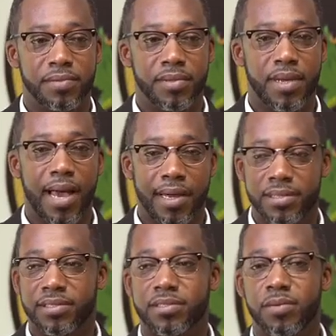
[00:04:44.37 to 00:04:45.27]

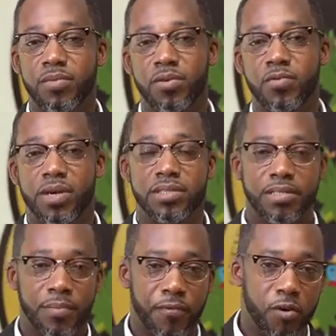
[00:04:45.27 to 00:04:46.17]
As someone who has
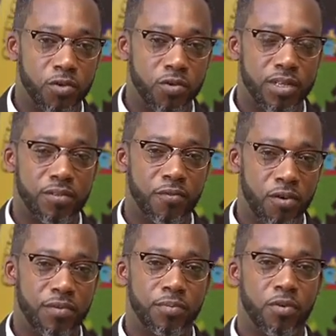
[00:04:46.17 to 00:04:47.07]
stepped forward to get
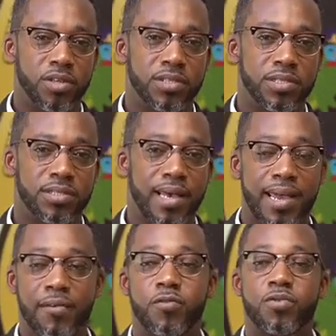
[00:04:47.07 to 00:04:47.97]
involved in politics, I
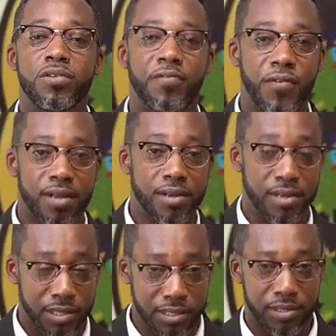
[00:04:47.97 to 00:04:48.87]
have to defend
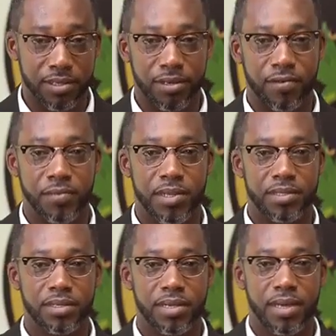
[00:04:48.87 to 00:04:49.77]
the sitting
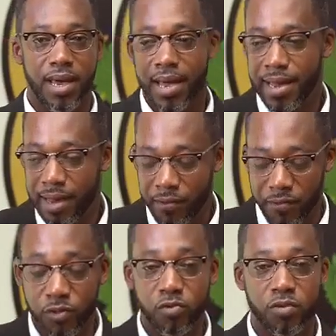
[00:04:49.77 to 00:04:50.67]
government. I
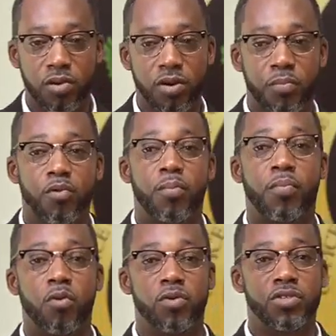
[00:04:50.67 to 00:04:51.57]
have to
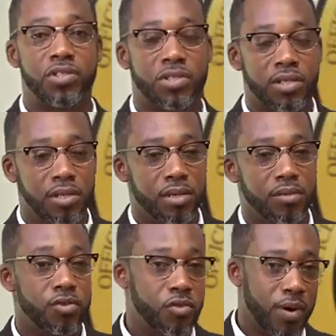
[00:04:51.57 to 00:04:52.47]
propose
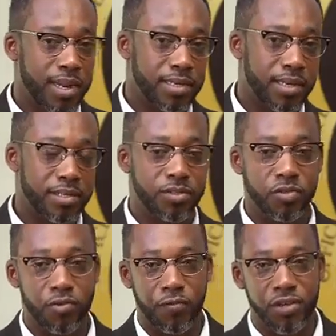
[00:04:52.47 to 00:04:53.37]
new ideas,
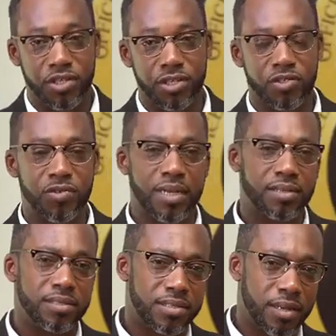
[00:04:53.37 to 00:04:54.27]
new visions, so
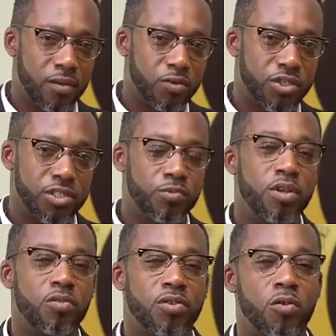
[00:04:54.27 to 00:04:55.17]
that St. Lucians will
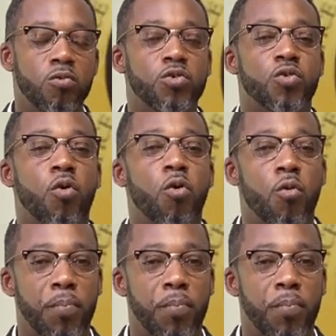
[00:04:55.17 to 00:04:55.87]
not lose hope